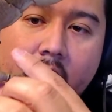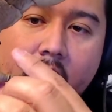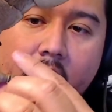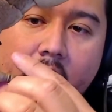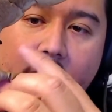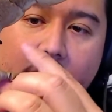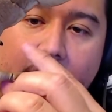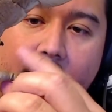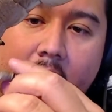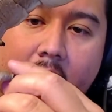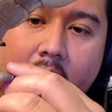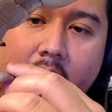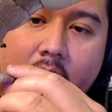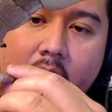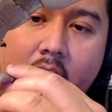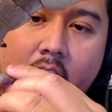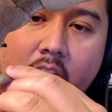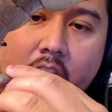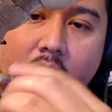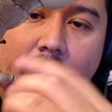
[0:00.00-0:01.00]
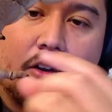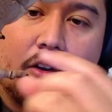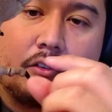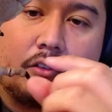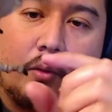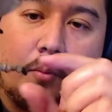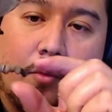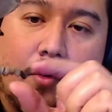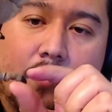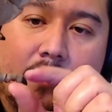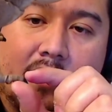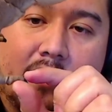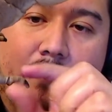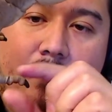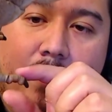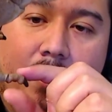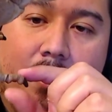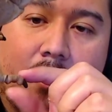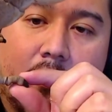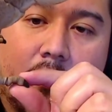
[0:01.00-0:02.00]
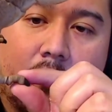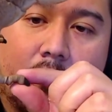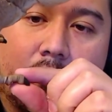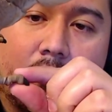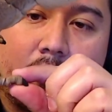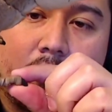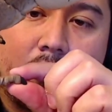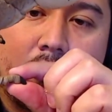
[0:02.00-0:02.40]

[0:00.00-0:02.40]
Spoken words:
and you can also move the fingers